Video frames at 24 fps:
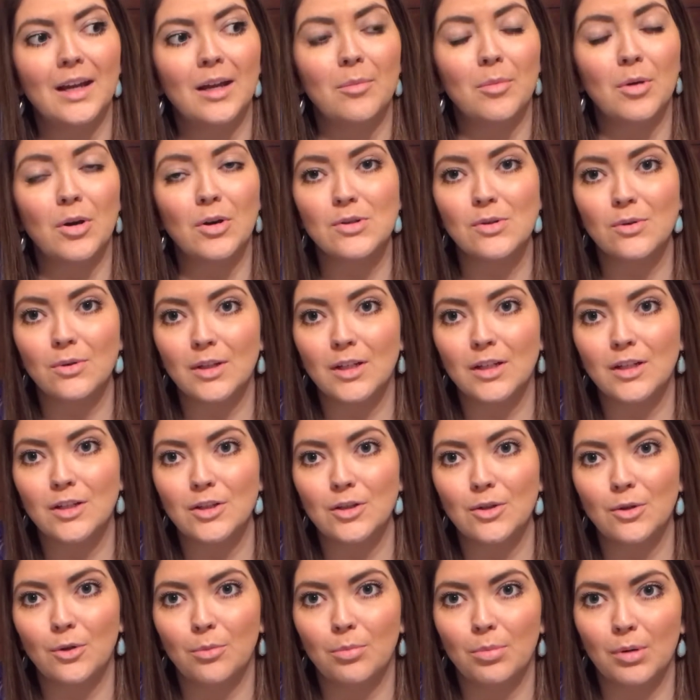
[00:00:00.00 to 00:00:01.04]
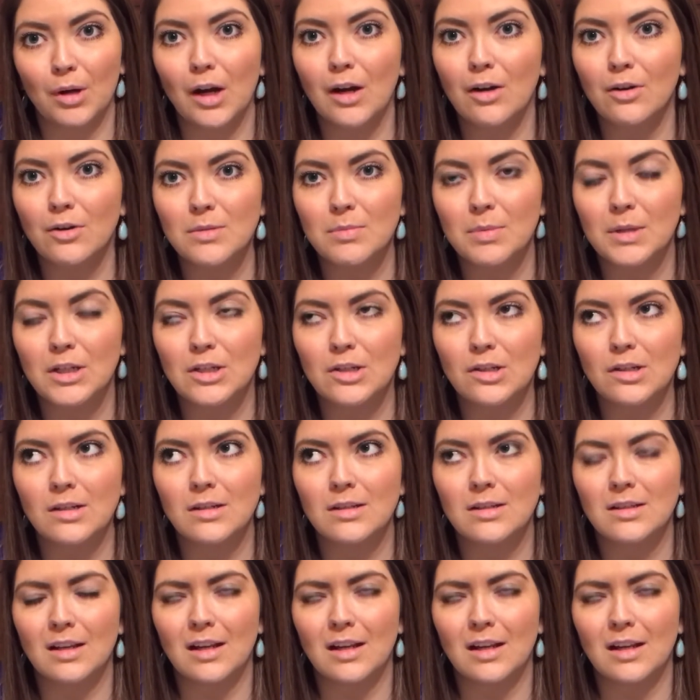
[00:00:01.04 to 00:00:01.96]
I'm also going to do progress pictures,